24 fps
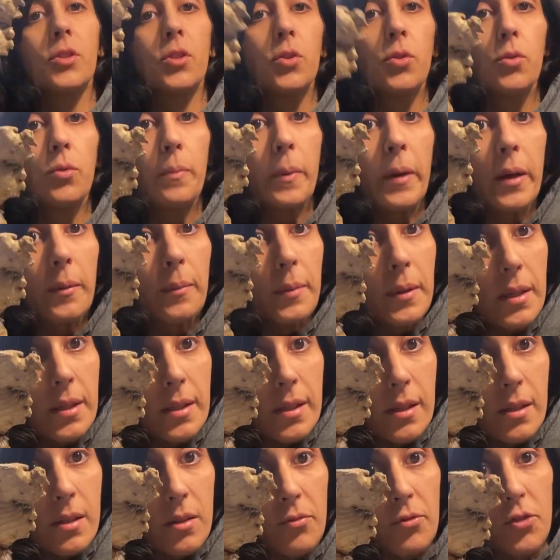2 big
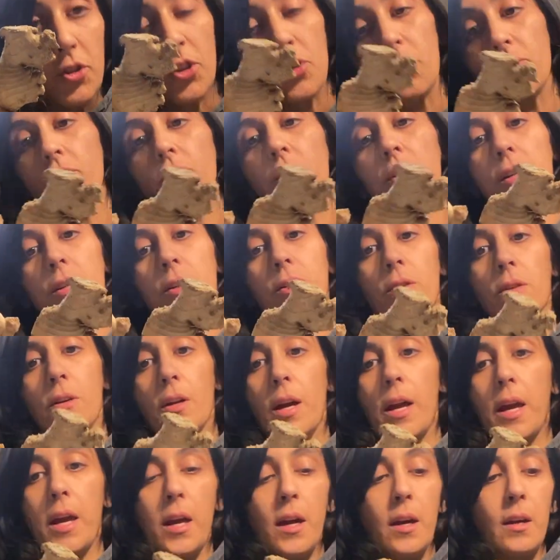pieces of ginger here,
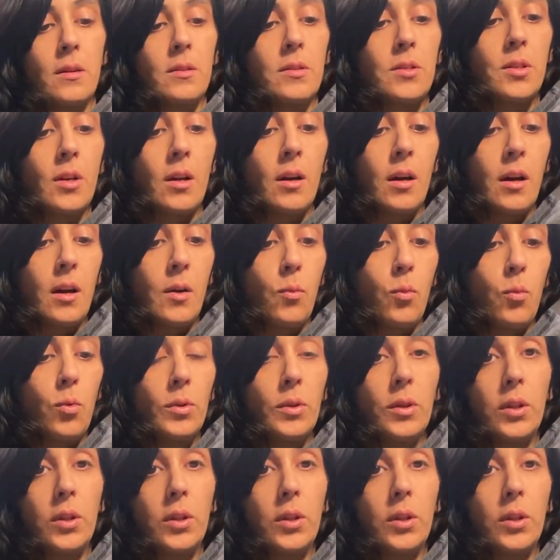and I would